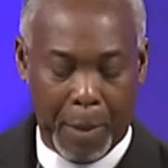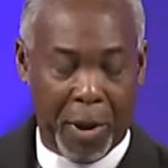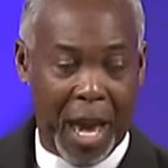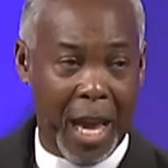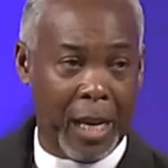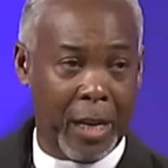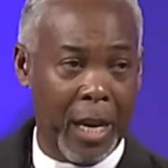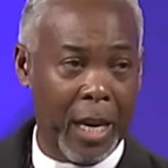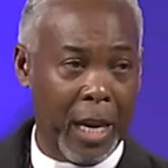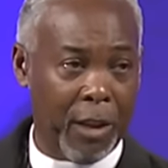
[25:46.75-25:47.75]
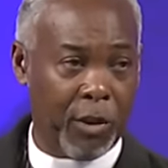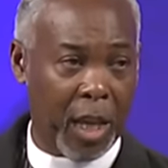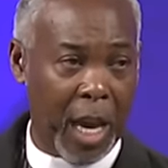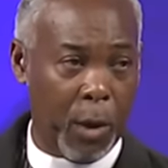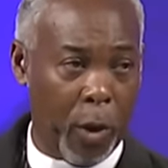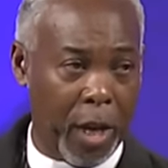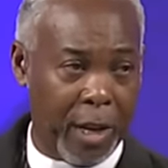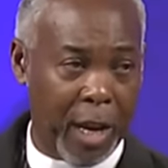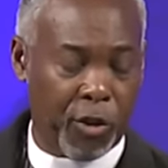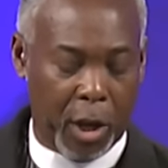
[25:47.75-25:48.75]
Pain is the gateway to
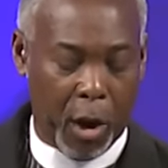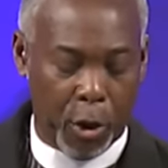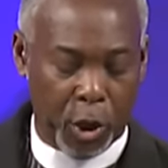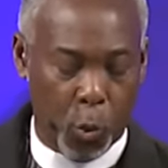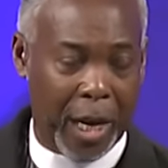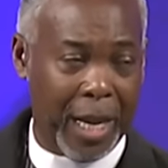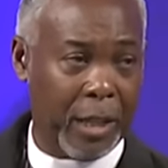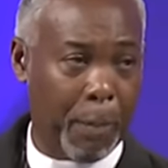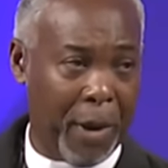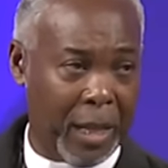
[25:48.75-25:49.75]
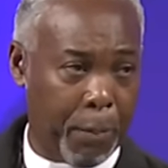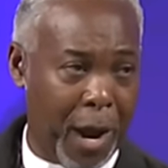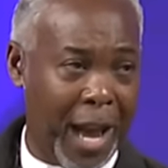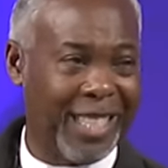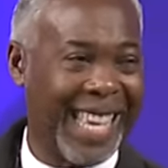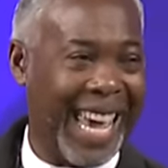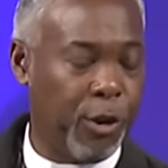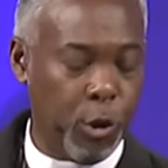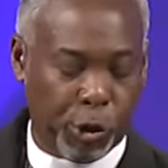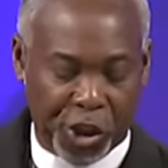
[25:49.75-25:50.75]
destiny. Are you willing to pay the price? Can
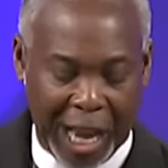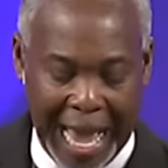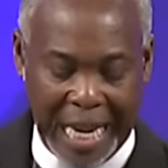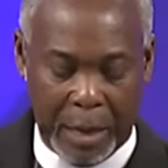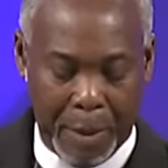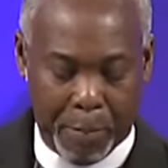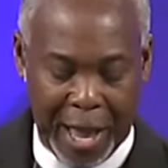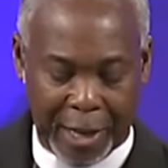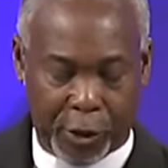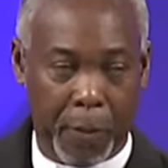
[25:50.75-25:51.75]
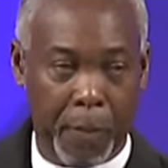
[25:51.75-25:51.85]
you stand to be blessed?